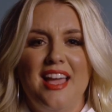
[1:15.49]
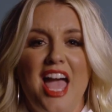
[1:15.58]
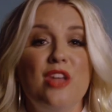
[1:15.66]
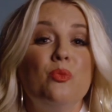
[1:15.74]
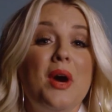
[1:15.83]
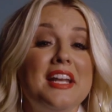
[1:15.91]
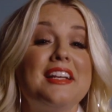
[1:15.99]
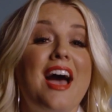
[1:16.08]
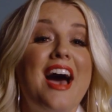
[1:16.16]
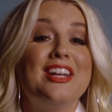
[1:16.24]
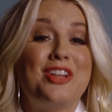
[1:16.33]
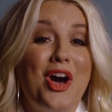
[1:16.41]
And what
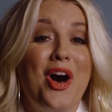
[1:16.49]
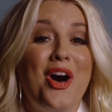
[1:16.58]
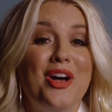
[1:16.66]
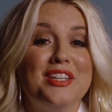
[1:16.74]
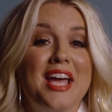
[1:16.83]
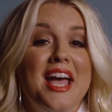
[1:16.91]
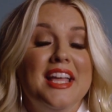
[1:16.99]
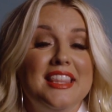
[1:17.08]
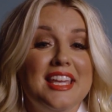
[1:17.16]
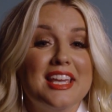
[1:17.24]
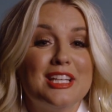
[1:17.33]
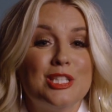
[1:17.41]
God called
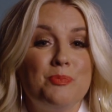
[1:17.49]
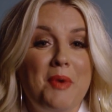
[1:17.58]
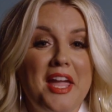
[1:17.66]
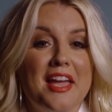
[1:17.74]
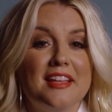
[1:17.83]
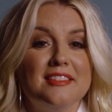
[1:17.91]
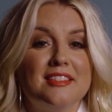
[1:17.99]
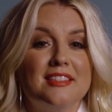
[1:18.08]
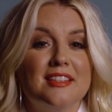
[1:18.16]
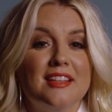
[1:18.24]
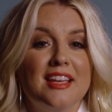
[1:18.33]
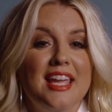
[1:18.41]
the expanse,
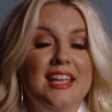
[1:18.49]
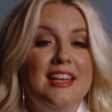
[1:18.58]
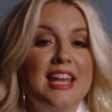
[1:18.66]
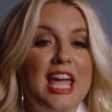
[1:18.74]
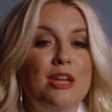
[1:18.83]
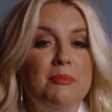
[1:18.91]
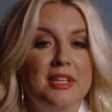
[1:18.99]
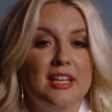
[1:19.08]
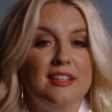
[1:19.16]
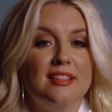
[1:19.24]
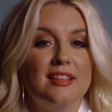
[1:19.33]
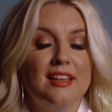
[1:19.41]
He named
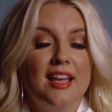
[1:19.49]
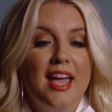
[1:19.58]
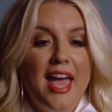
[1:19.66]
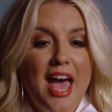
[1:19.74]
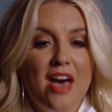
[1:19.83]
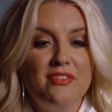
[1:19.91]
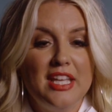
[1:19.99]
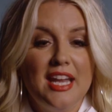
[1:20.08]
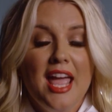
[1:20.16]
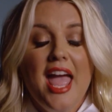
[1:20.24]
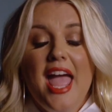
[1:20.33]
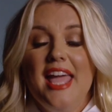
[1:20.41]
it heaven.
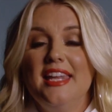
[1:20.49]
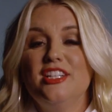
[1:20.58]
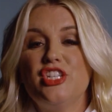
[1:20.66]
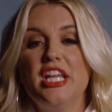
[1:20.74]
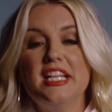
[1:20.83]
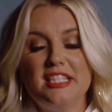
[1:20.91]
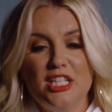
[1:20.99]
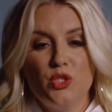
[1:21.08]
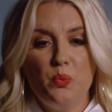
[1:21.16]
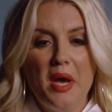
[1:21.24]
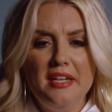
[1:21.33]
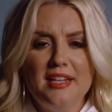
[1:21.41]
In Genesis
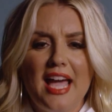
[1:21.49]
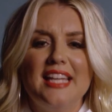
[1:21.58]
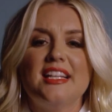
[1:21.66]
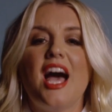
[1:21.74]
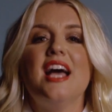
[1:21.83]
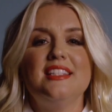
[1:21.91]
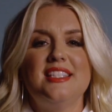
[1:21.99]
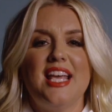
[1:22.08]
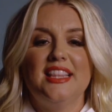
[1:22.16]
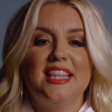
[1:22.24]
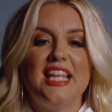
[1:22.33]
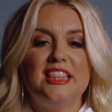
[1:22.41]
1:9, God
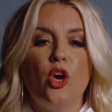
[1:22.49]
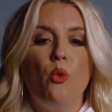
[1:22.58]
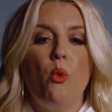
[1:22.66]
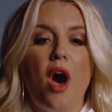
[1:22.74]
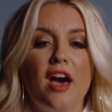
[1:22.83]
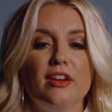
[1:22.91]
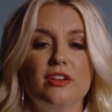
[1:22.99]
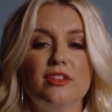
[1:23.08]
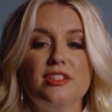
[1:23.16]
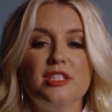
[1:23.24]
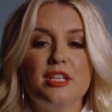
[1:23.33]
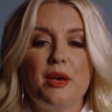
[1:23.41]
said, "Let the
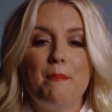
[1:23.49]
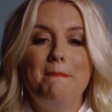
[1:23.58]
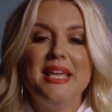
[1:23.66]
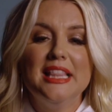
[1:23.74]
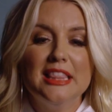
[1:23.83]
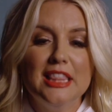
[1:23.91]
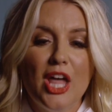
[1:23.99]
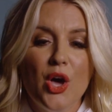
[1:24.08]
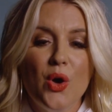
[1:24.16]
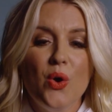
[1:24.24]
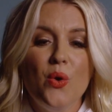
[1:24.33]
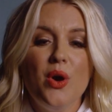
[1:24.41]
waters
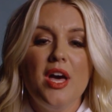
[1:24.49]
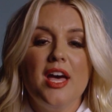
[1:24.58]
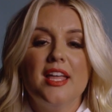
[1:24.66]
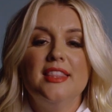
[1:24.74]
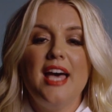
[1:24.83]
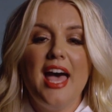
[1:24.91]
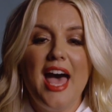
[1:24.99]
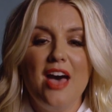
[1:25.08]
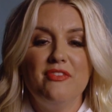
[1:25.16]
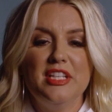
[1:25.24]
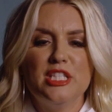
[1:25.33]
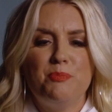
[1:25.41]
below the
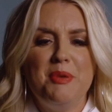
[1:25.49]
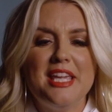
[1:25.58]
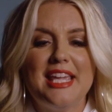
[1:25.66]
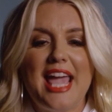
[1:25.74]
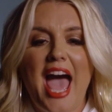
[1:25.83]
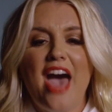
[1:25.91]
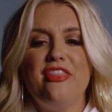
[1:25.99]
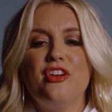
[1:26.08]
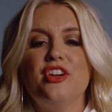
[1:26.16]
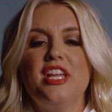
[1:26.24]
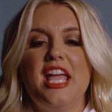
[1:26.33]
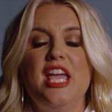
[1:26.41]
heavens be
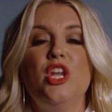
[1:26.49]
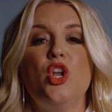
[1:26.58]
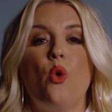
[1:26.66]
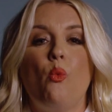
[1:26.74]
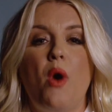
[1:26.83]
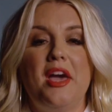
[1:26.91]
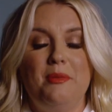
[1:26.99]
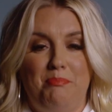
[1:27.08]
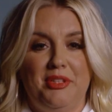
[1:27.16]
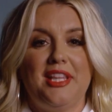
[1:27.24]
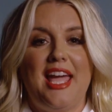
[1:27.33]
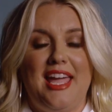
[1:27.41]
gathered in one
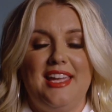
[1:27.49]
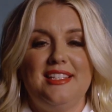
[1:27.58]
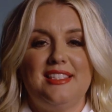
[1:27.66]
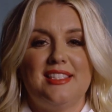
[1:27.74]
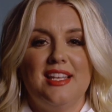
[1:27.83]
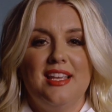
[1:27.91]
place."